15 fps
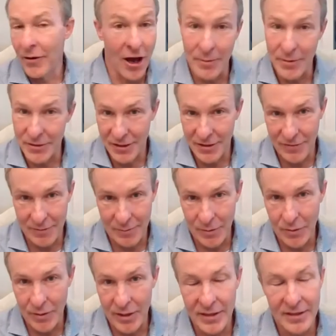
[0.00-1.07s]
100% of
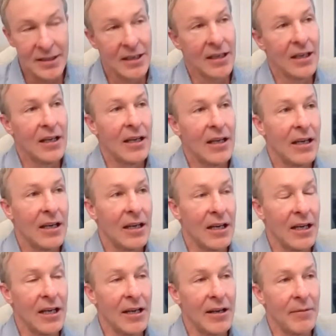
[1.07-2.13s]

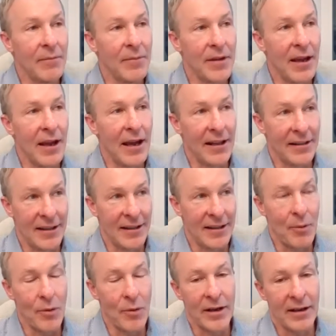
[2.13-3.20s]
employees at
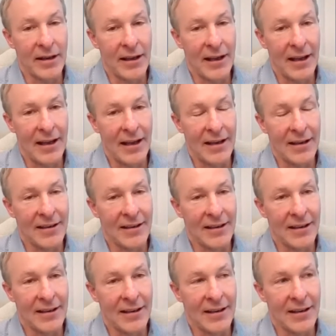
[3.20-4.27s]
that point, and
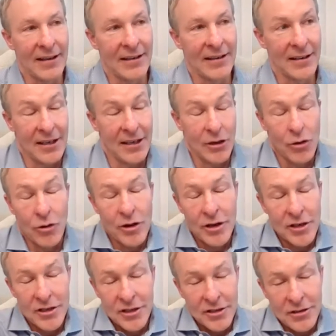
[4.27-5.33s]
in
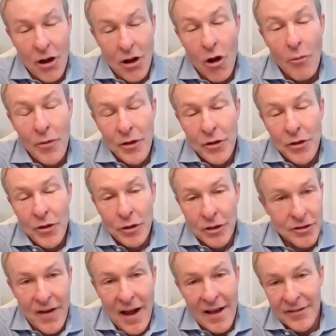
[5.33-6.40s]
order to just hope that you could
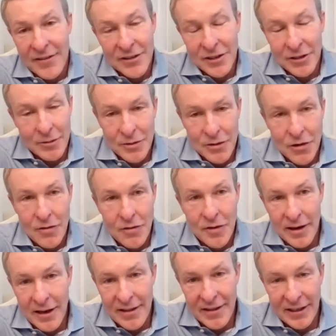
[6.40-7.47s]
survive until it was
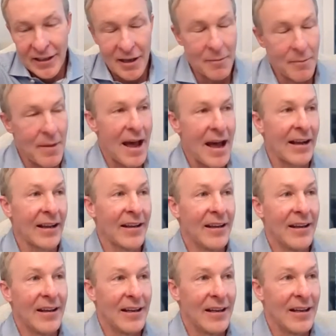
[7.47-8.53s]
over and then come back.
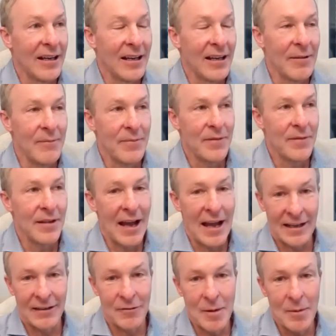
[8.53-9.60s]

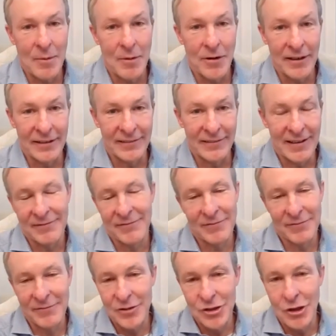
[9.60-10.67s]
I can remember, like, a
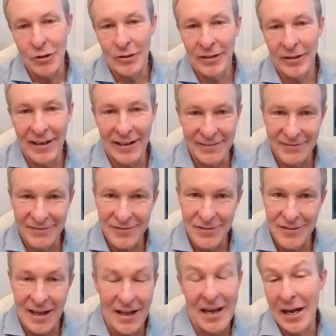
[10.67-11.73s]
joke that
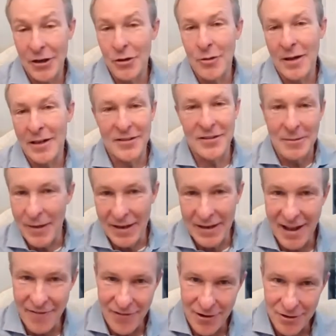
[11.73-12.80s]
I sleep
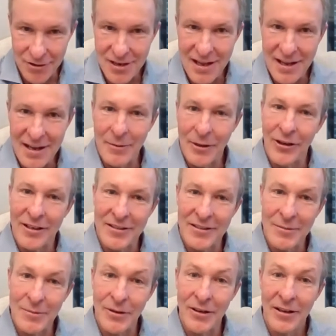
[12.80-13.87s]
8.5 hours a night. I'm a great
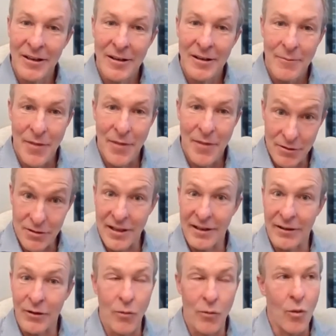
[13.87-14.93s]
sleeper. That was
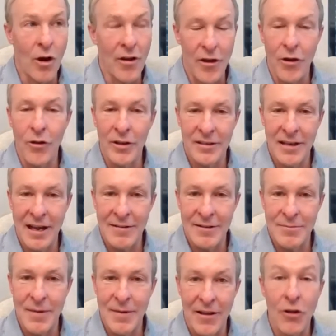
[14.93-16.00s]
like one of the only time
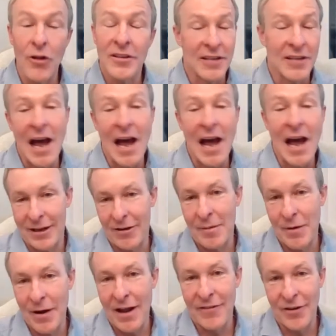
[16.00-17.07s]
I can
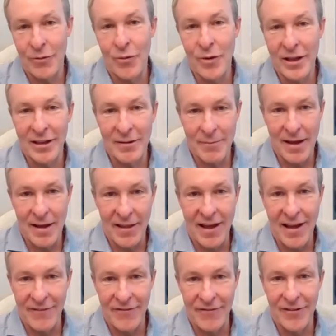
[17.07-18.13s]
remember having a week in my
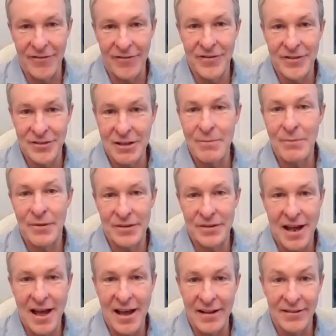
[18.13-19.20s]
life of sleepless
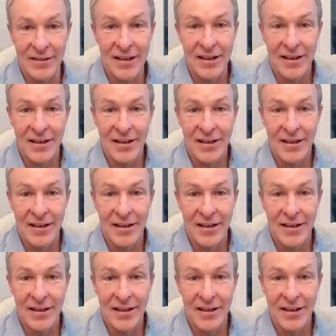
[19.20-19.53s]
nights.